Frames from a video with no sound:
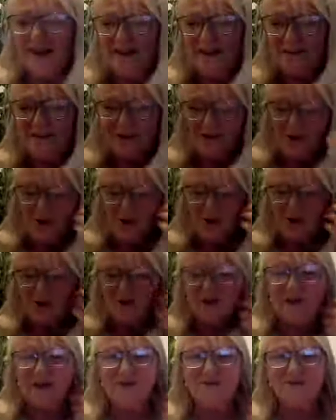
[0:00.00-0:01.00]
So
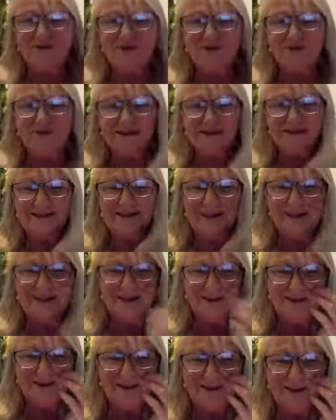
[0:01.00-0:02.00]
looking forward to seeing
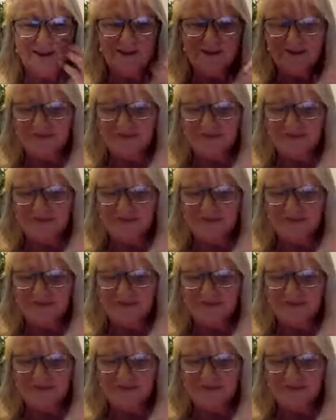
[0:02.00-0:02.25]
you.